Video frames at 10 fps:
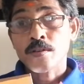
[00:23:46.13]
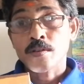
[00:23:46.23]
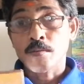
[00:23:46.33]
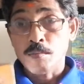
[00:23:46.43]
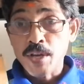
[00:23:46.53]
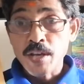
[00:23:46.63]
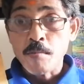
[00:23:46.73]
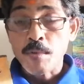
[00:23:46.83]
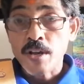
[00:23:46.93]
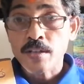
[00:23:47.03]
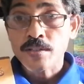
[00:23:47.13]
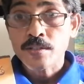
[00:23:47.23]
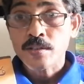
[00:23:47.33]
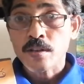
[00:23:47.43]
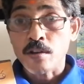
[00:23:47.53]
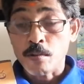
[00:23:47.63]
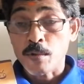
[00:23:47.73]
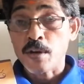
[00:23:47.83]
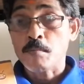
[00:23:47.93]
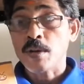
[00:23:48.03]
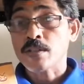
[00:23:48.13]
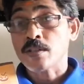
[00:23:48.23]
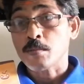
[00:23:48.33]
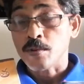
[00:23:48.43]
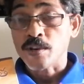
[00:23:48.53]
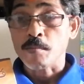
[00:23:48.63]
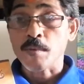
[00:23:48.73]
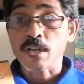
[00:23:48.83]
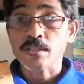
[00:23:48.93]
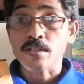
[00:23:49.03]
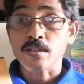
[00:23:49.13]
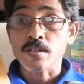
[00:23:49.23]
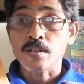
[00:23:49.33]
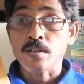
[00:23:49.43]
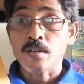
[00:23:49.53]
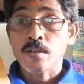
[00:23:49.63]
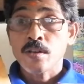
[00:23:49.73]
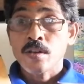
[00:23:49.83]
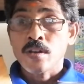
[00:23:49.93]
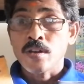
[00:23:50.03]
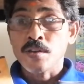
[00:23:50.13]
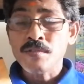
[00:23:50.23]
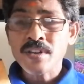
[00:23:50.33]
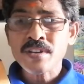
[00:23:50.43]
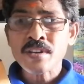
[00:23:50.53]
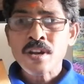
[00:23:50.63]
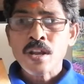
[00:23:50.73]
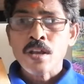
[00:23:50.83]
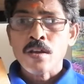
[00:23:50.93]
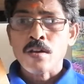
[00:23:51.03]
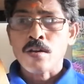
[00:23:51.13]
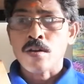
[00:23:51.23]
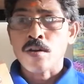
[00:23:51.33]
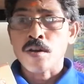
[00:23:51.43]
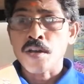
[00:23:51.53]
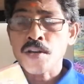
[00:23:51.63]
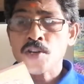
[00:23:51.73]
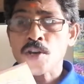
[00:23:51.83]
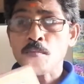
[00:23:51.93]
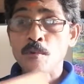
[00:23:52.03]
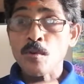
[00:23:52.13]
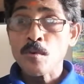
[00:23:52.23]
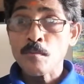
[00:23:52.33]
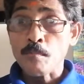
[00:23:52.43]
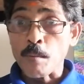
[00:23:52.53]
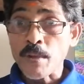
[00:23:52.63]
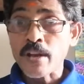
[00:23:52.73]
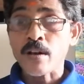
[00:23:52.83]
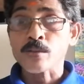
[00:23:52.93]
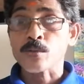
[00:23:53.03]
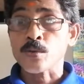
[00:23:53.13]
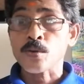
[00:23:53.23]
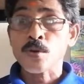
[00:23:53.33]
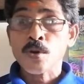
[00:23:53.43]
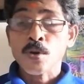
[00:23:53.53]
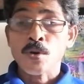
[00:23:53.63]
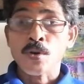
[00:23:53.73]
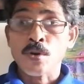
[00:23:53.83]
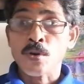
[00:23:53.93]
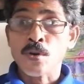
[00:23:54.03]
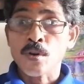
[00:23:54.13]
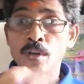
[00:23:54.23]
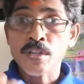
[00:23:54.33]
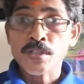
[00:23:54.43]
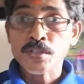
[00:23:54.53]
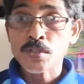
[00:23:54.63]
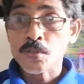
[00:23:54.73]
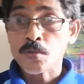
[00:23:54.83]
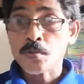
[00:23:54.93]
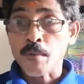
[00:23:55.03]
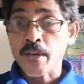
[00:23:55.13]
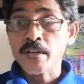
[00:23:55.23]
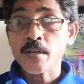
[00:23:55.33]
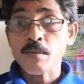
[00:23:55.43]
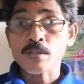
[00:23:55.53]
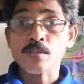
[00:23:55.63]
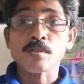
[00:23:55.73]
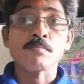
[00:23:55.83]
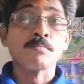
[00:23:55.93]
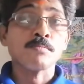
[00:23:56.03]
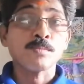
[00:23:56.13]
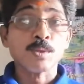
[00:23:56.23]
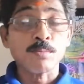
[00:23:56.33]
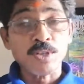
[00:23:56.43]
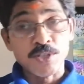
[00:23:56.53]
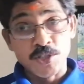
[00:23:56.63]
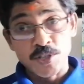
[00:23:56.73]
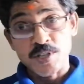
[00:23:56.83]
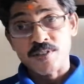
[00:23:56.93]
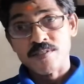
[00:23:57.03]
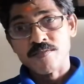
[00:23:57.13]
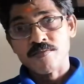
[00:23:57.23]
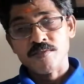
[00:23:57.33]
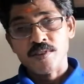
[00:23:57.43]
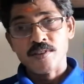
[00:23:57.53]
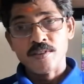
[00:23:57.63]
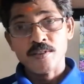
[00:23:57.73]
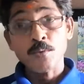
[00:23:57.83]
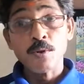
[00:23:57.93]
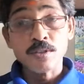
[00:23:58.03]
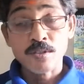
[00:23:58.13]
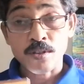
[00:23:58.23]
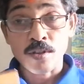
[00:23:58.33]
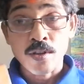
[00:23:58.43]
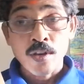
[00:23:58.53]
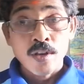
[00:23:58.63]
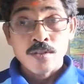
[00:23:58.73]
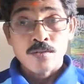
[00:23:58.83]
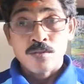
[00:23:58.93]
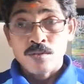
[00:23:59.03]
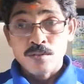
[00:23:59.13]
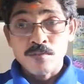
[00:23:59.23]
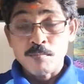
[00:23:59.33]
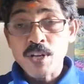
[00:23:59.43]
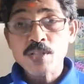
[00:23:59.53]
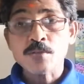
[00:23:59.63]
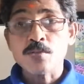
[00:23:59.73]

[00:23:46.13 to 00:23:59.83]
Many employers, government employers, private employers, and even any shop go public also. Anything buying them also somebody is cheating. So this one, please